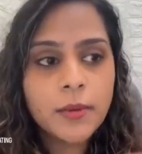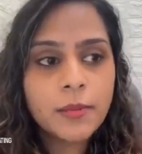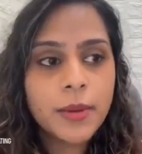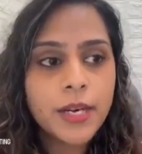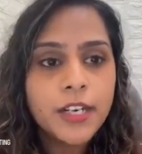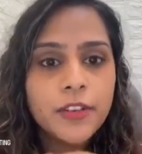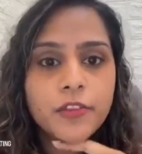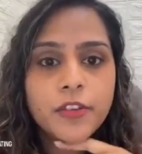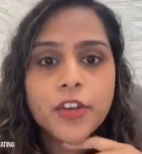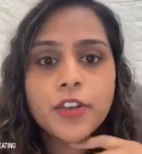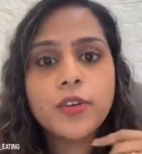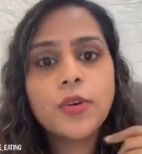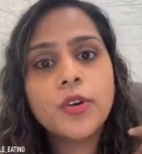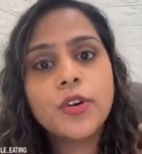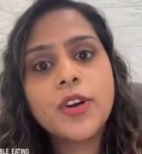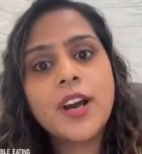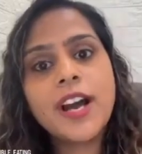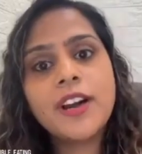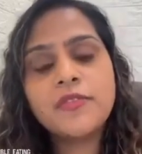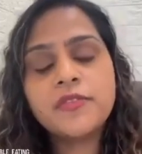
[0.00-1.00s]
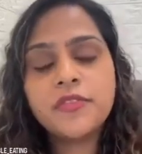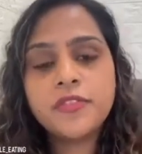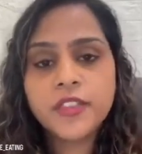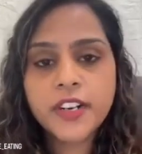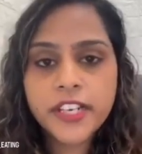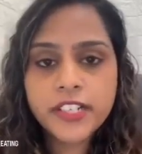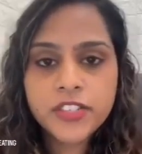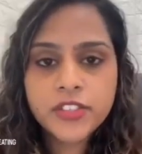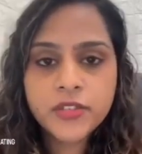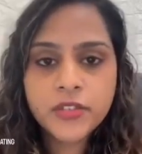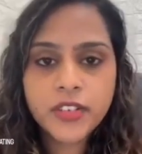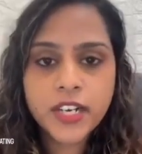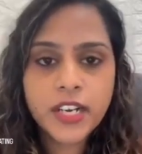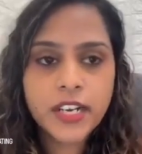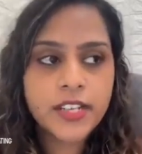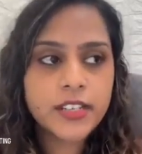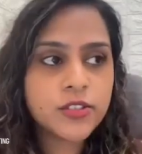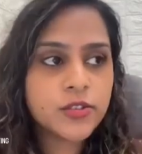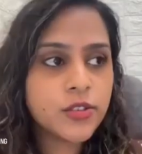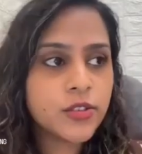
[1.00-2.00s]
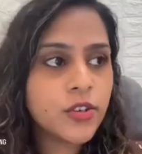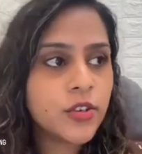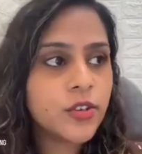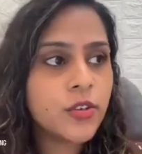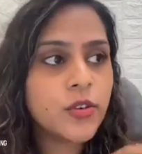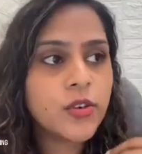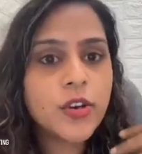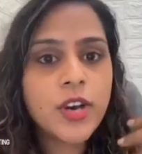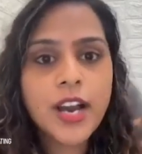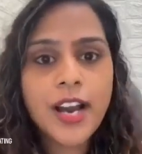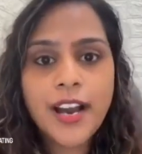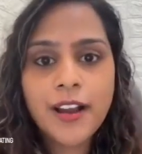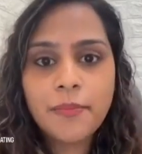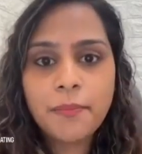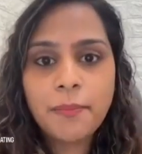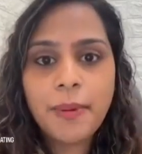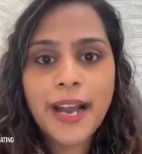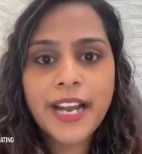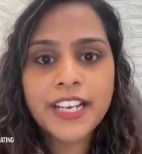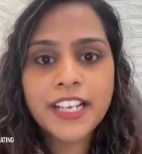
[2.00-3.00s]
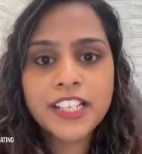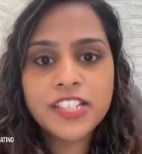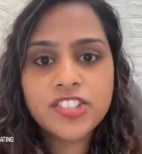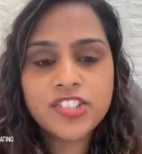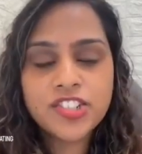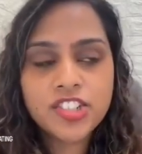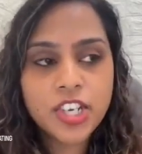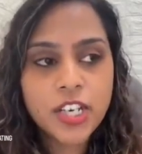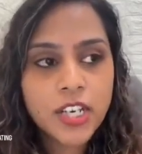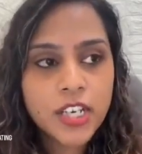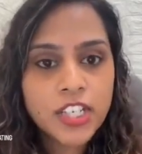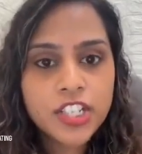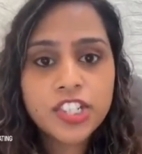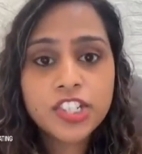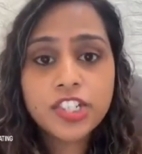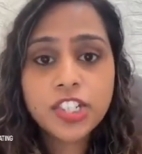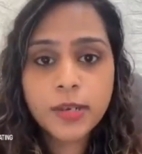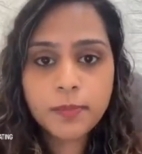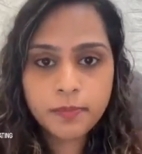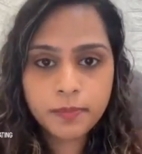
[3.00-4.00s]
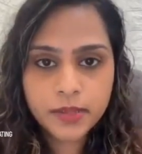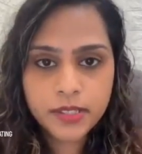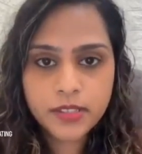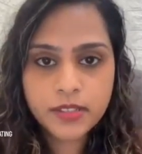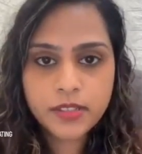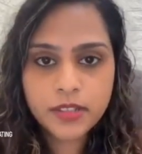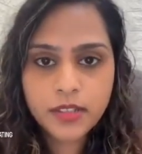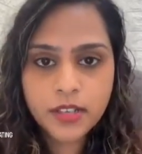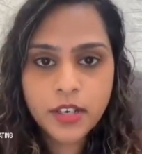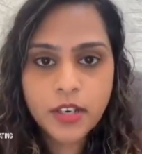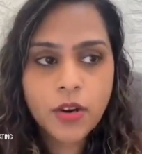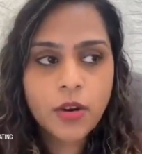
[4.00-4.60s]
but if you're going to have french fries, or you're going to have packaged chips,